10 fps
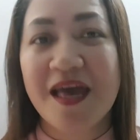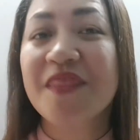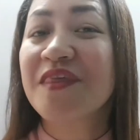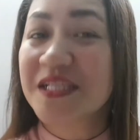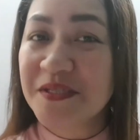
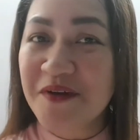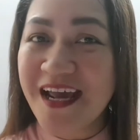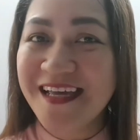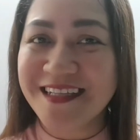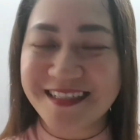That's
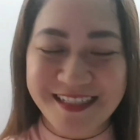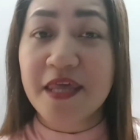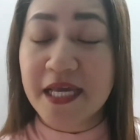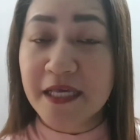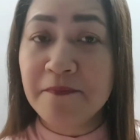right.
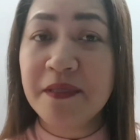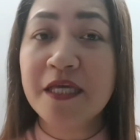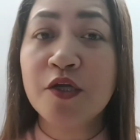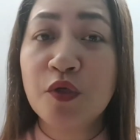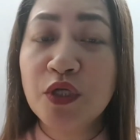They can be
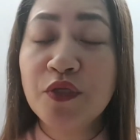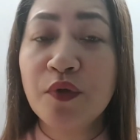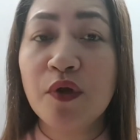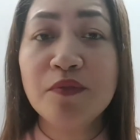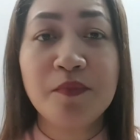good
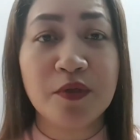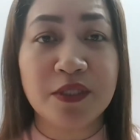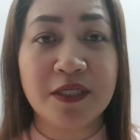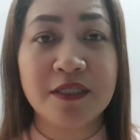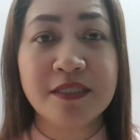role
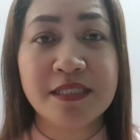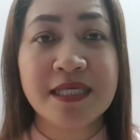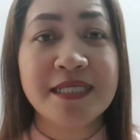models